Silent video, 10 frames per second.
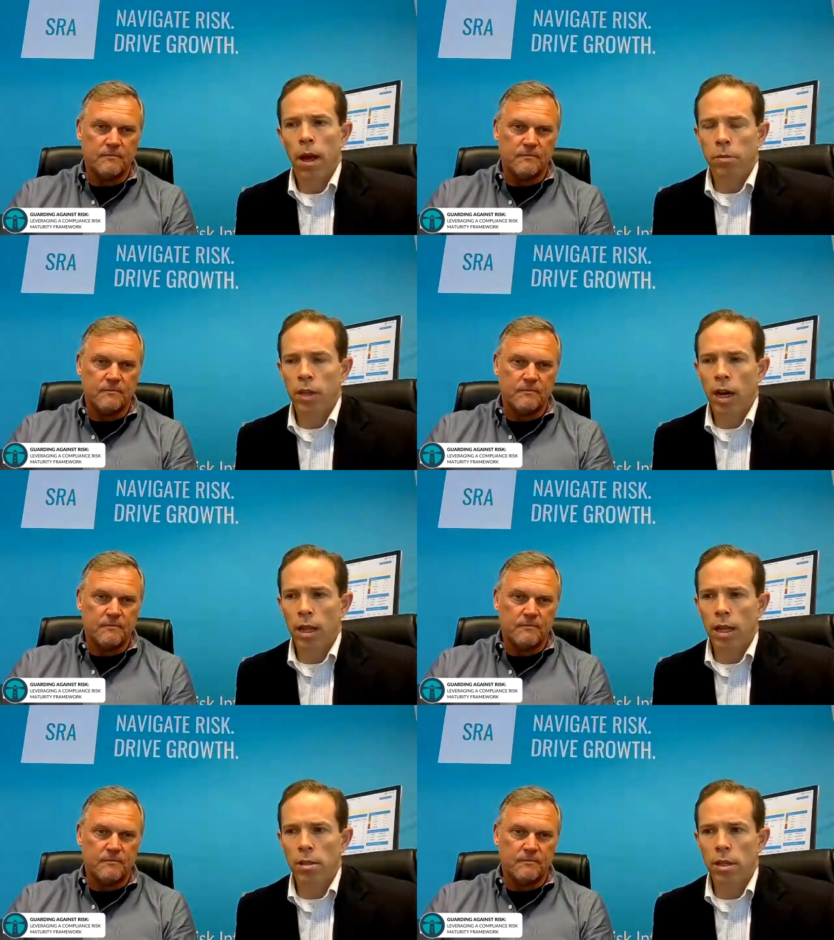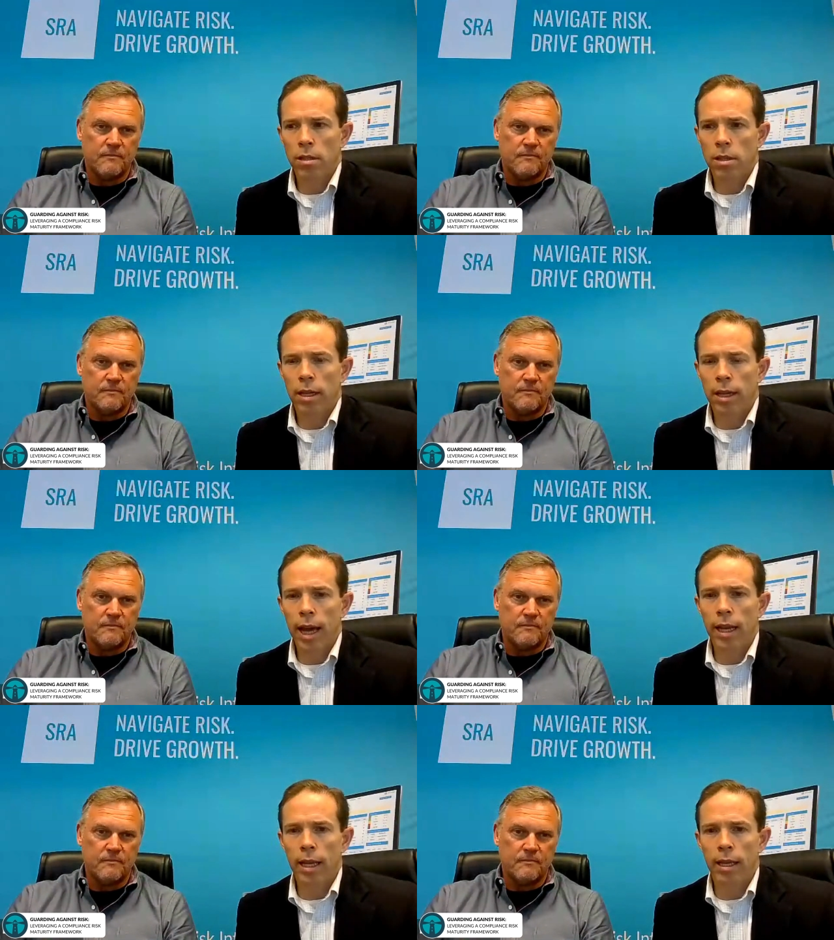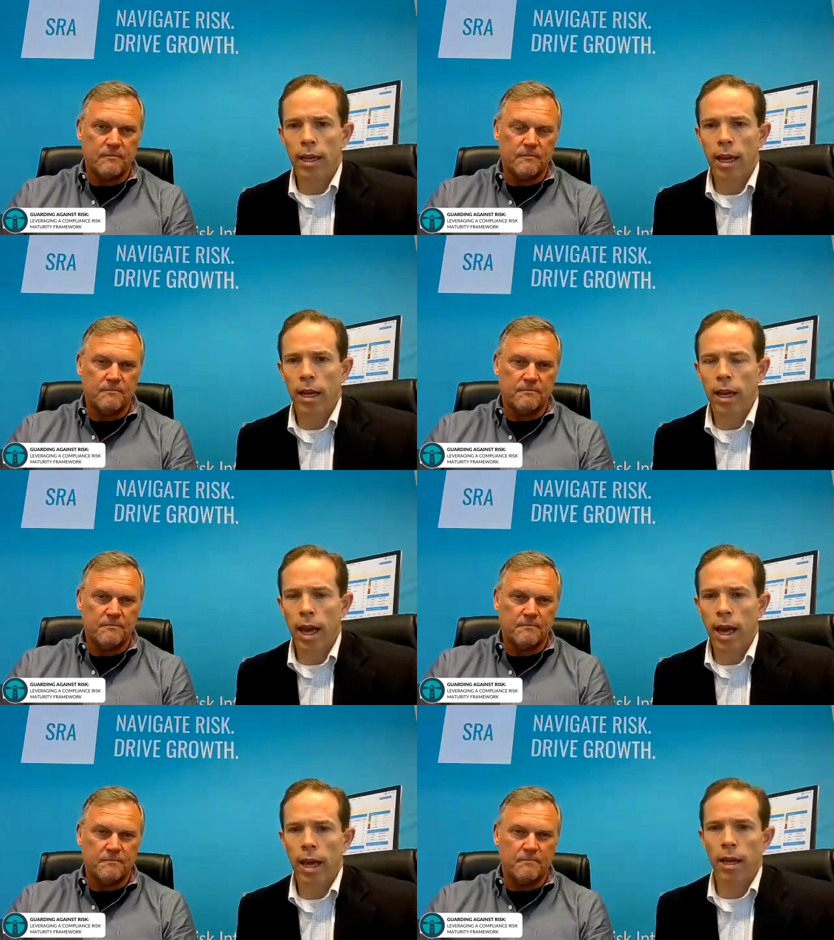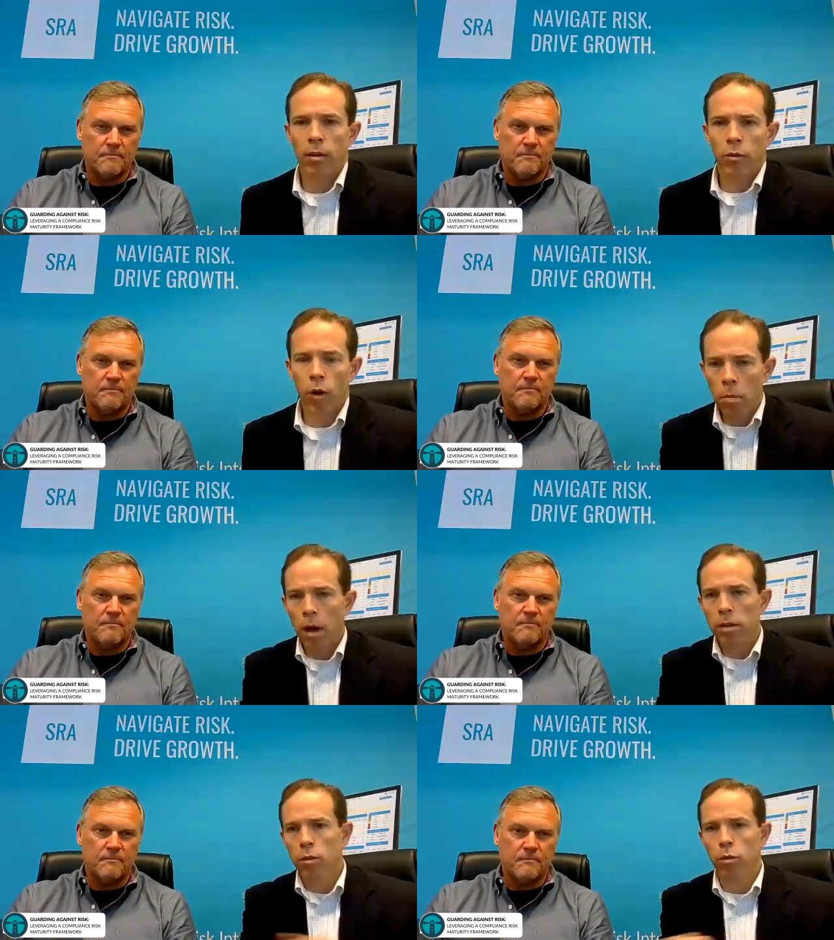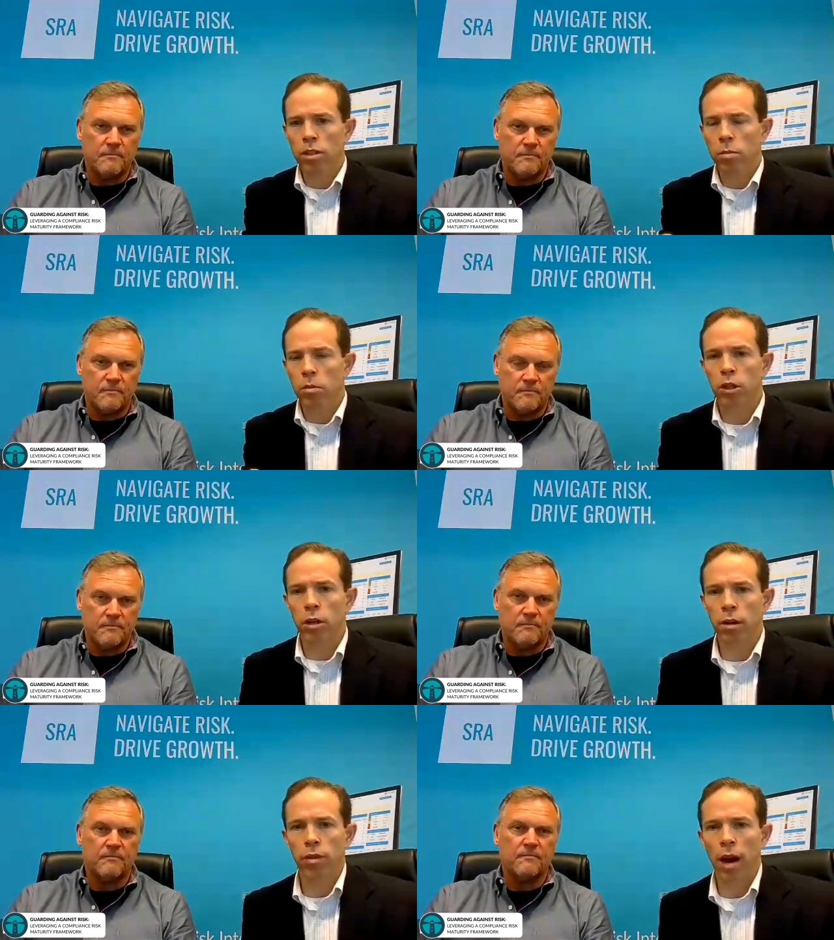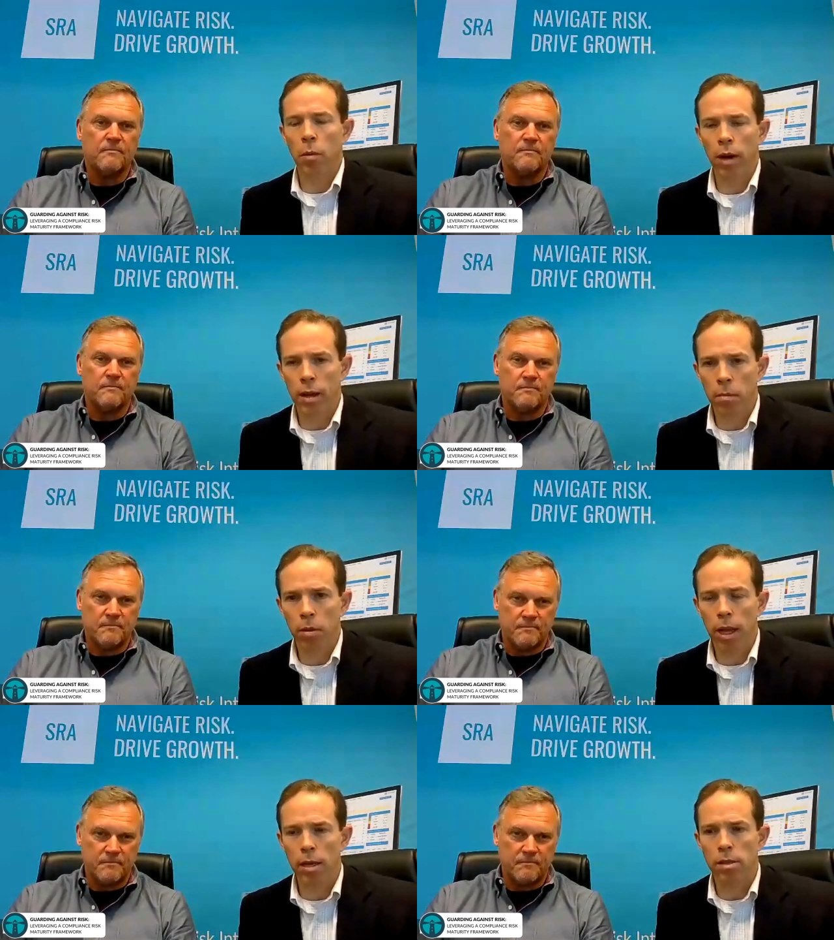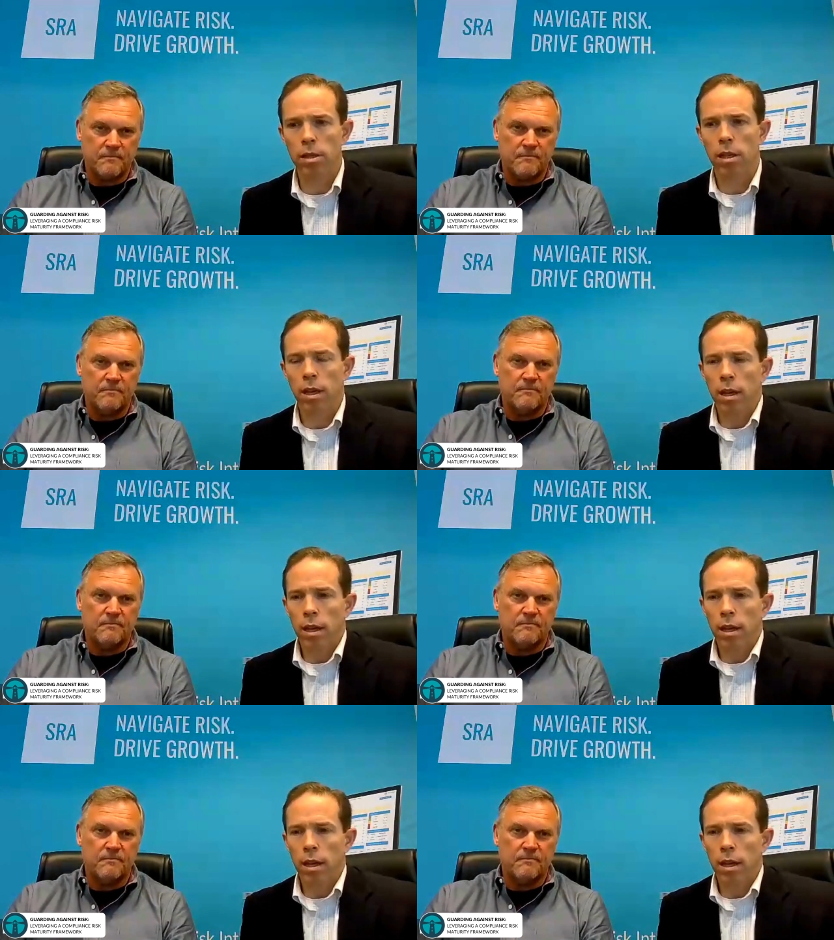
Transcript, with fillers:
Speaker 1: upshot of this is that getting a robust risk maturity framework in place